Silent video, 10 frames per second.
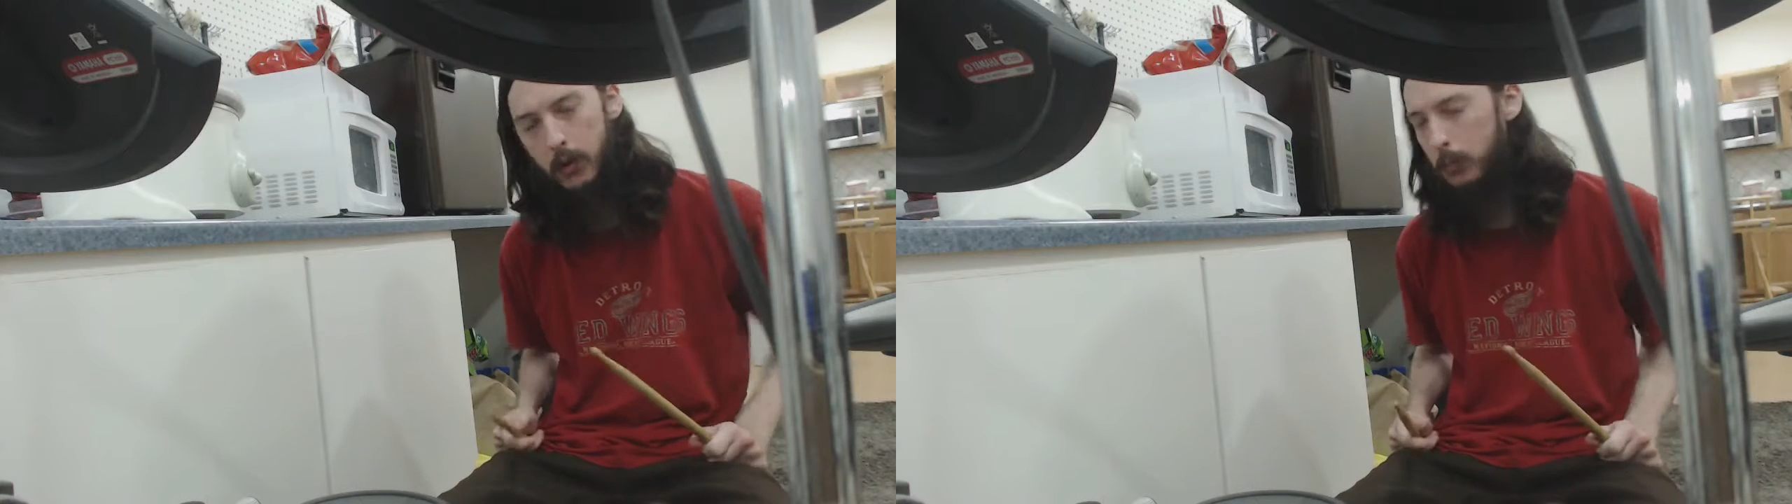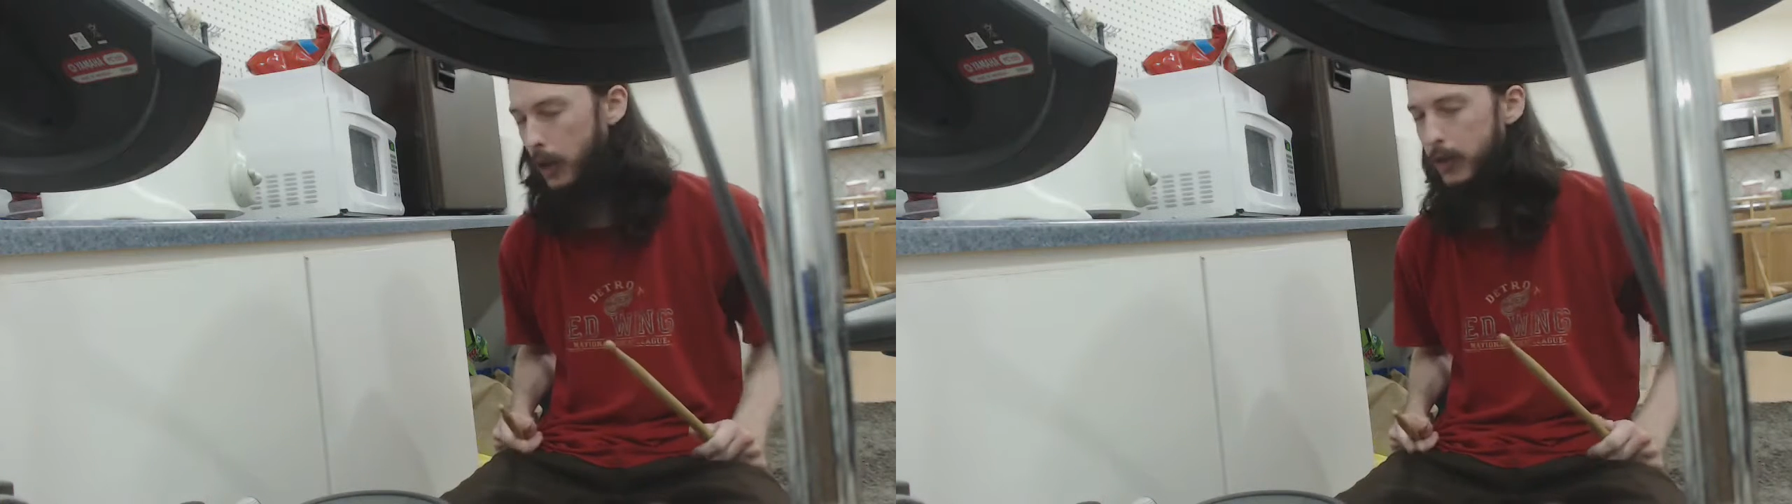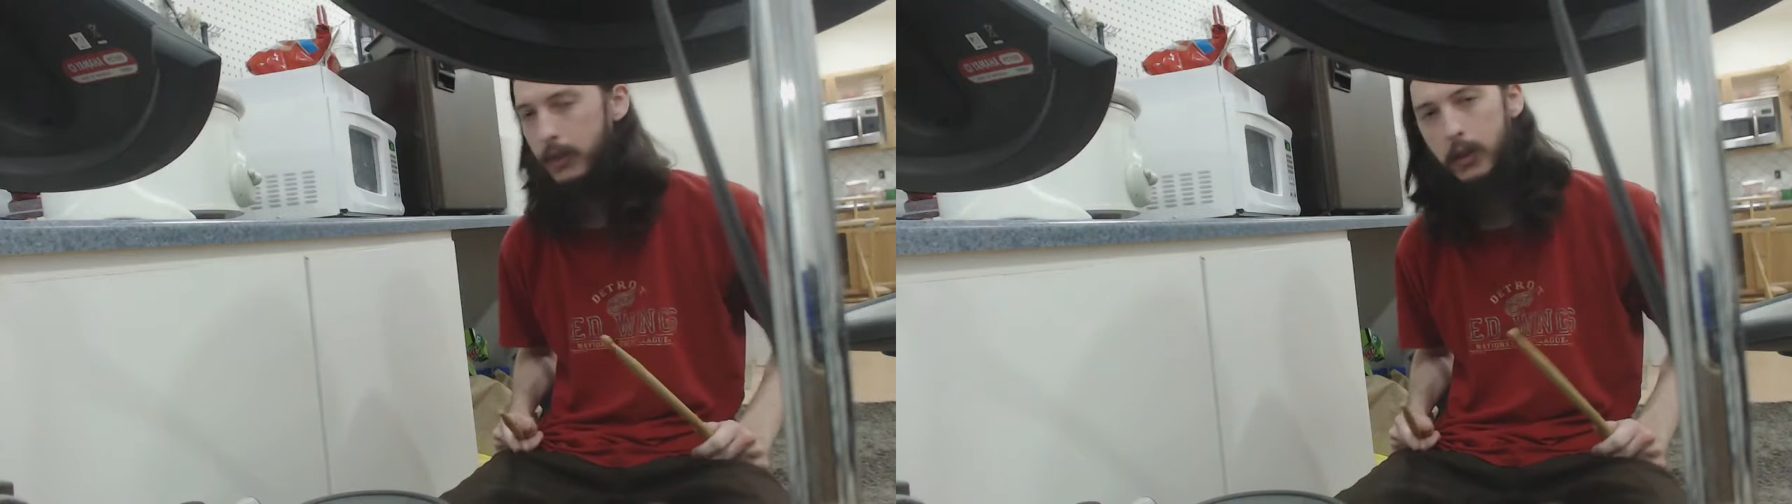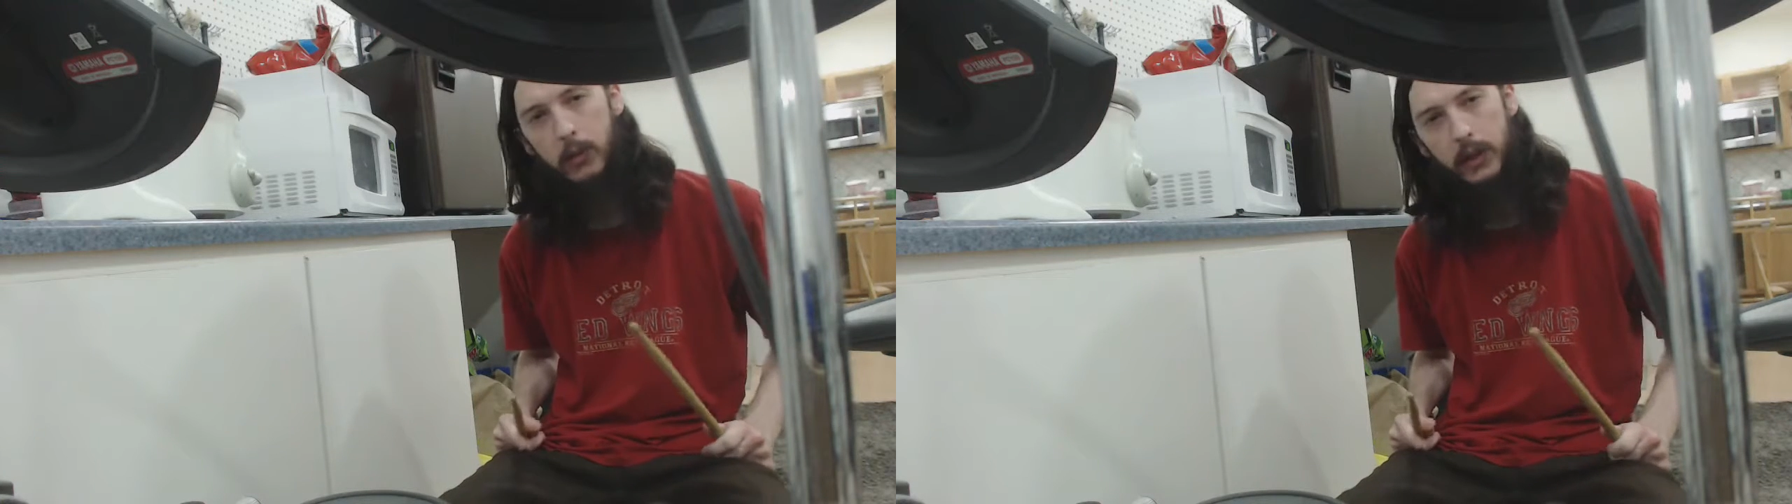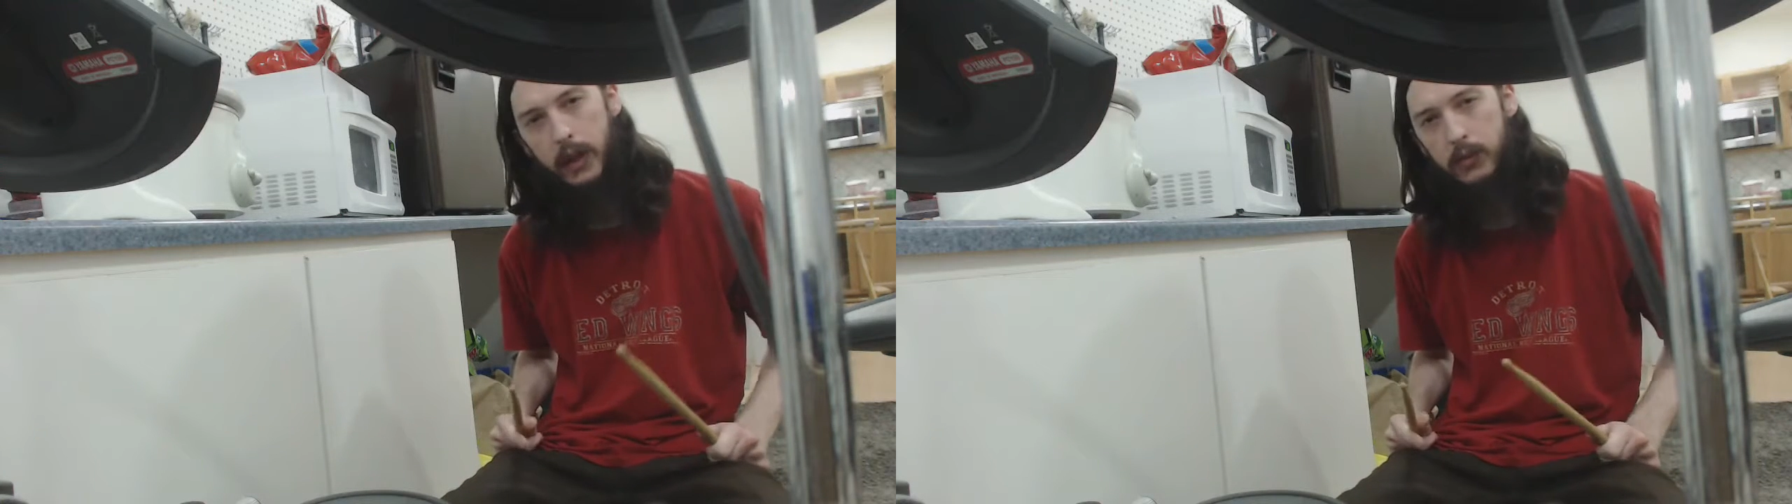Apparently in
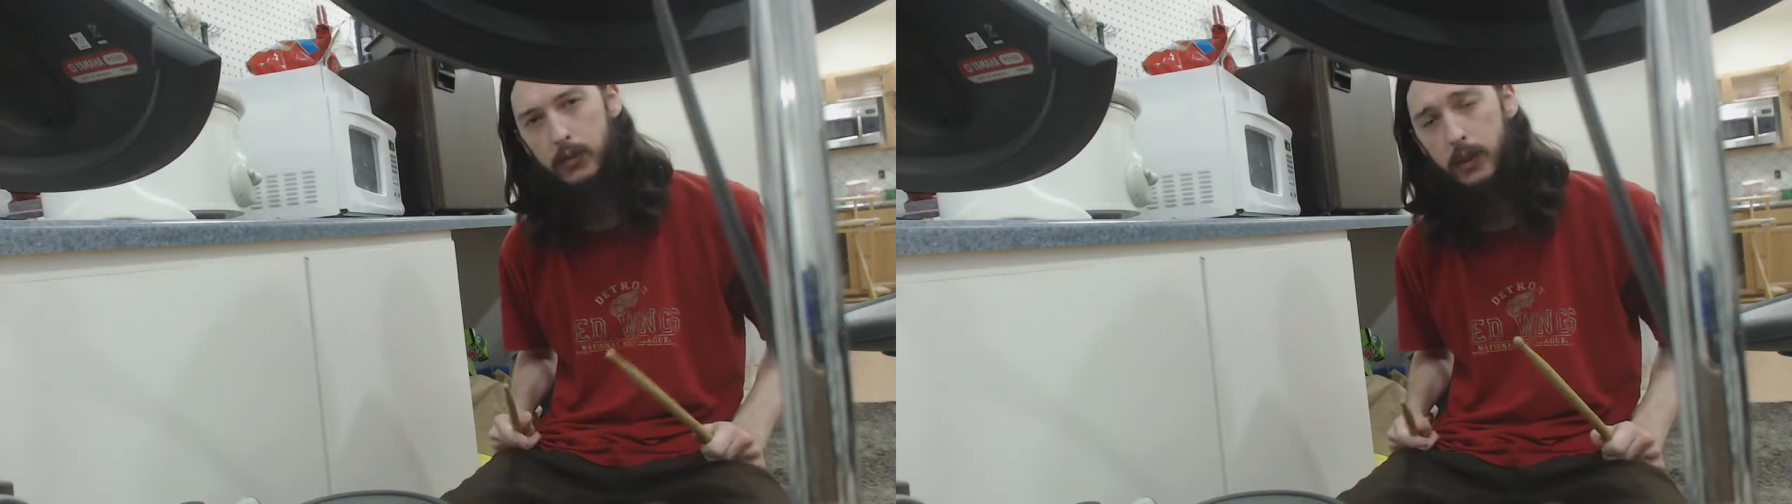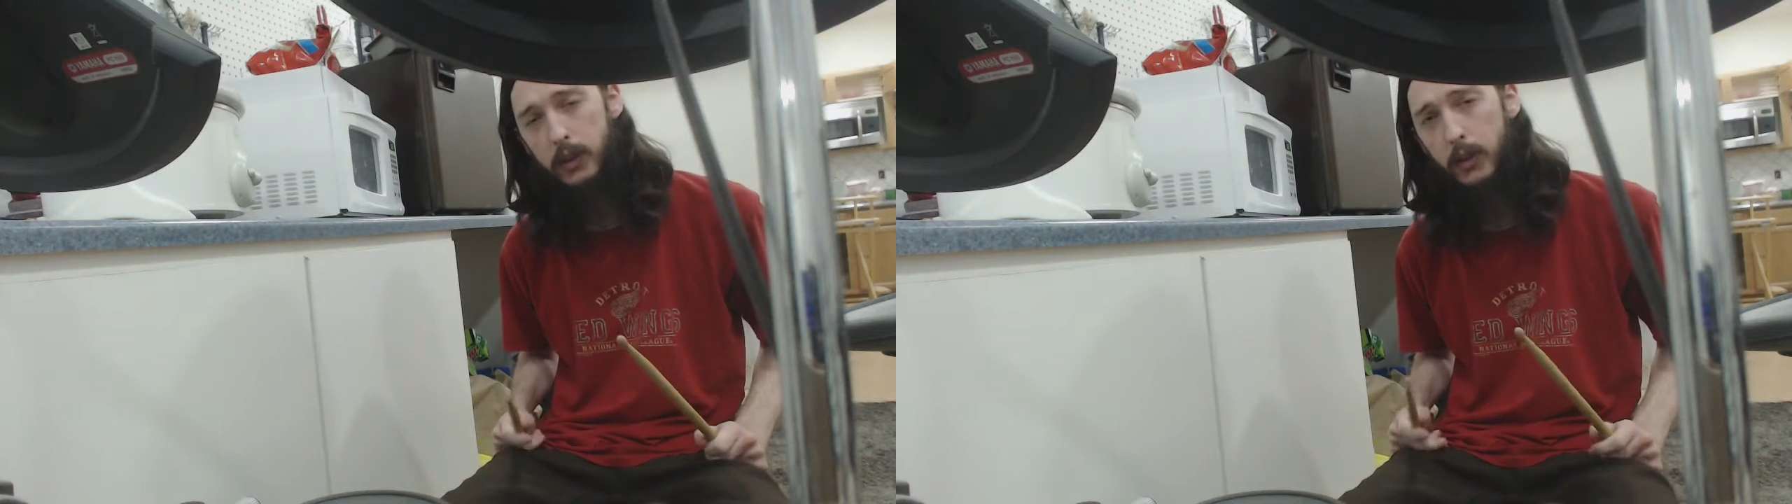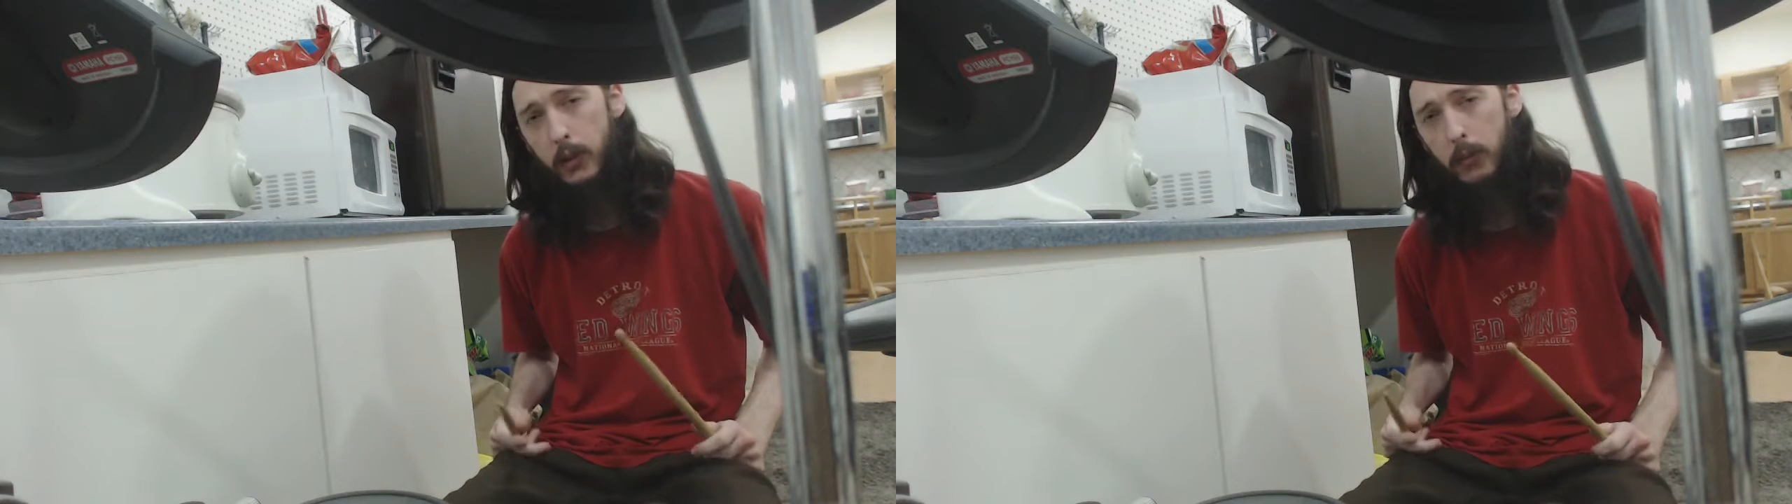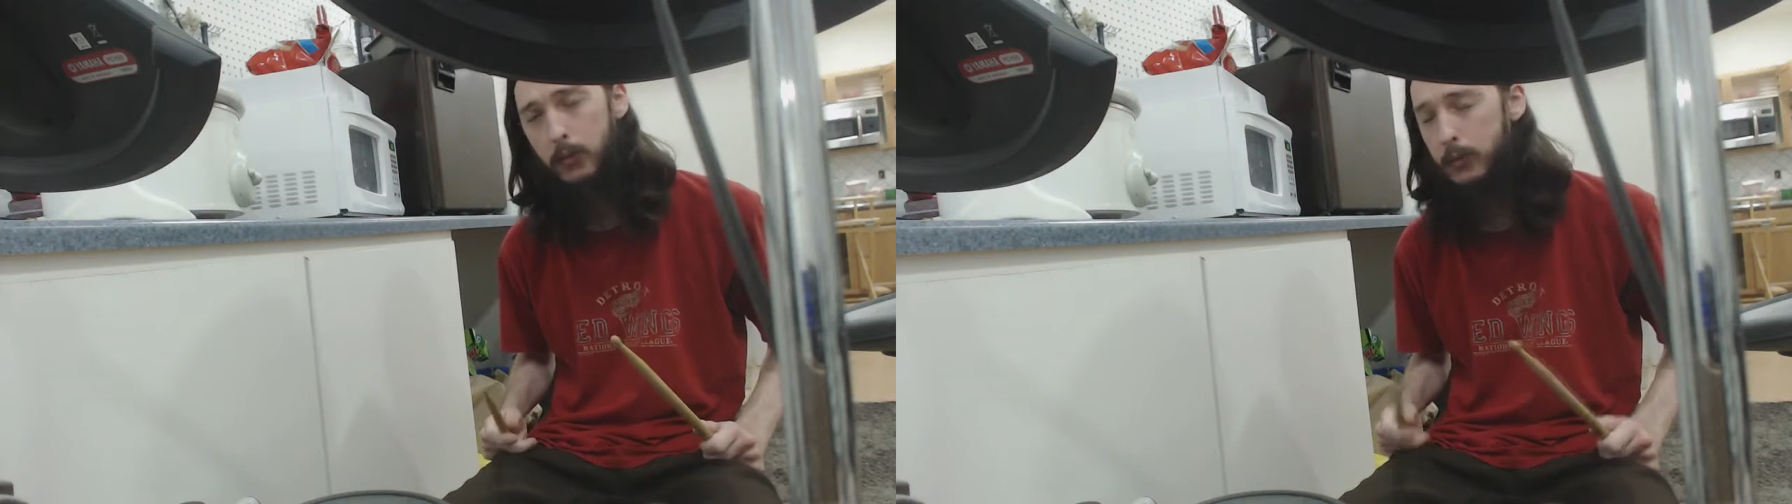my last video,